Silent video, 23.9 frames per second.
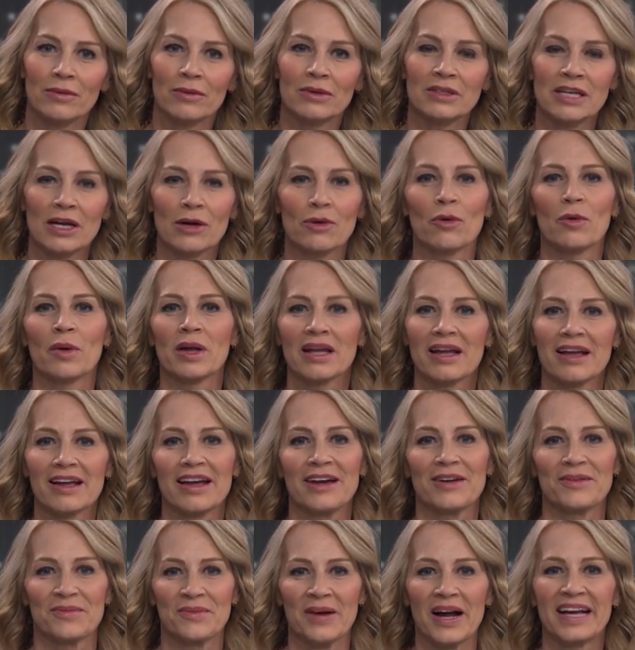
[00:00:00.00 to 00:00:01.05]
We'll take what we can
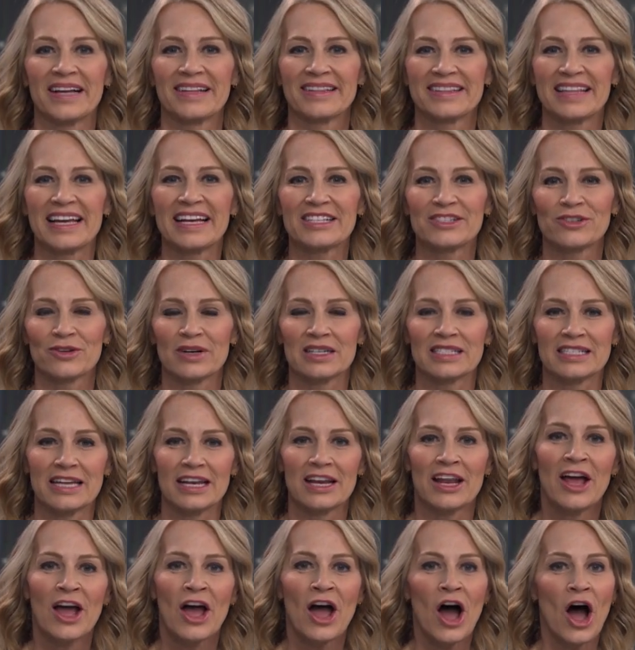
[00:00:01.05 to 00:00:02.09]
get. Right. Thanks,
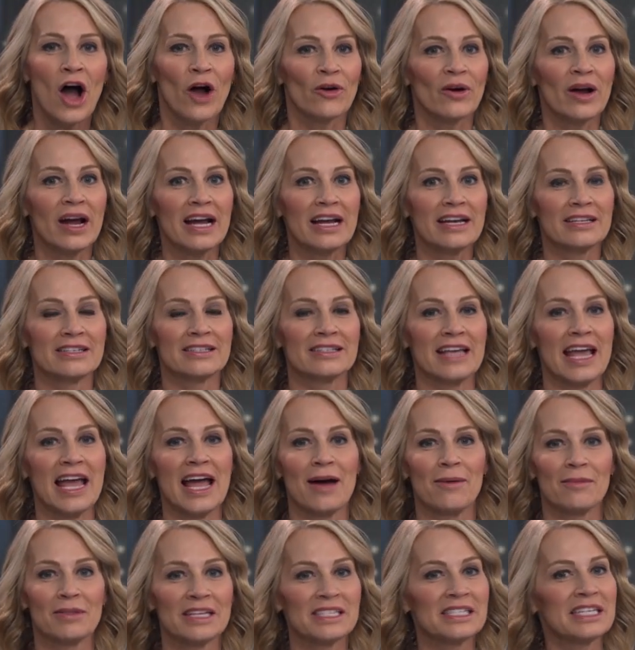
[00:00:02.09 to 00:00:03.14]
Kristen. All right,
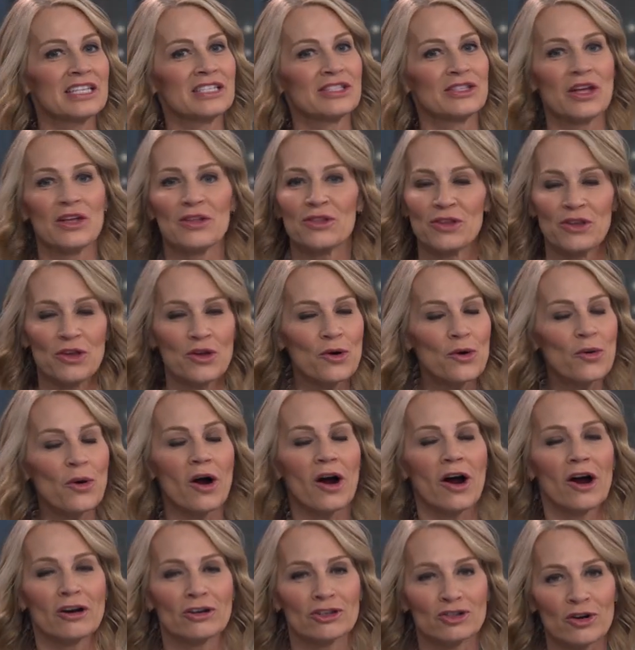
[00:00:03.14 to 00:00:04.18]
Sam, you
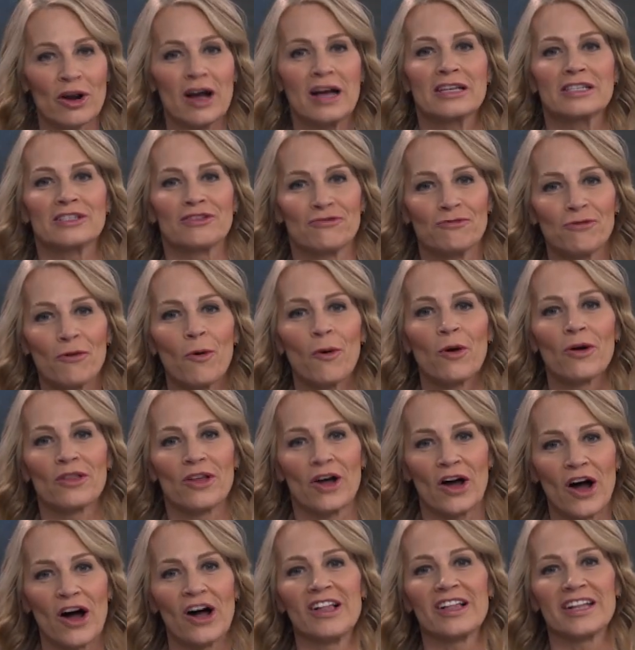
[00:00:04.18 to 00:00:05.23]
are dressed for
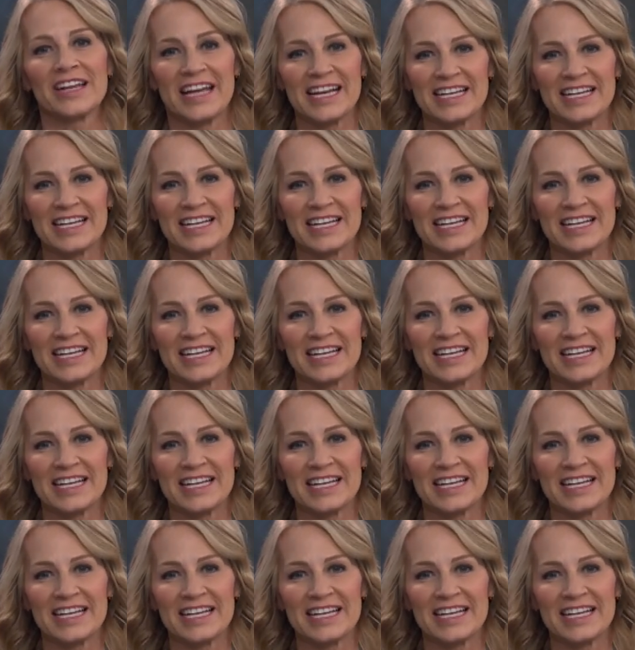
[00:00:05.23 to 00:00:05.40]
the holidays.